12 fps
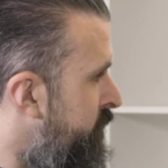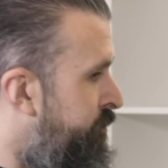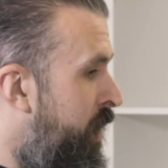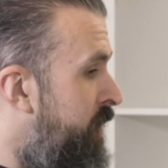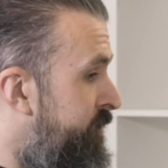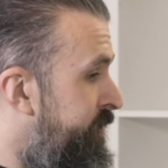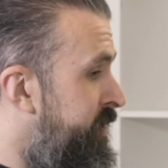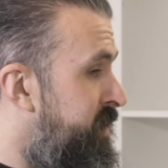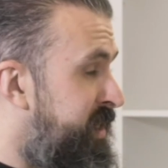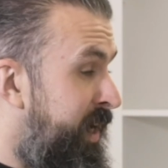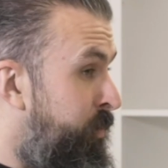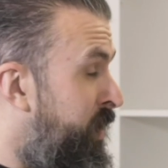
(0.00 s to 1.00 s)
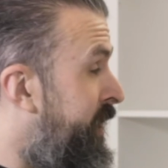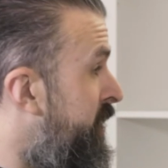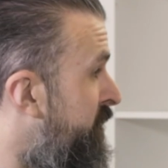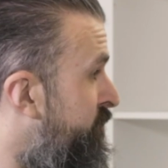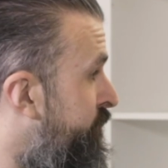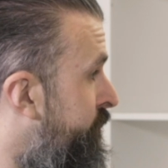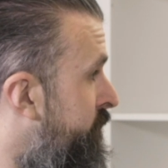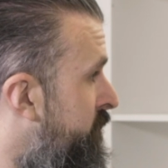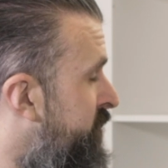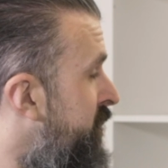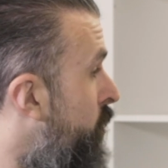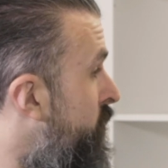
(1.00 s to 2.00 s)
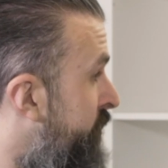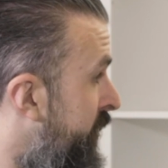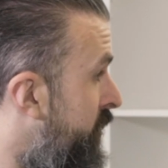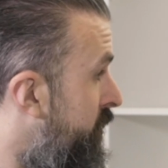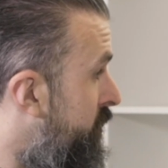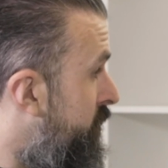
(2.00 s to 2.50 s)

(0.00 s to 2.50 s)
So rather than say we're going to solve it,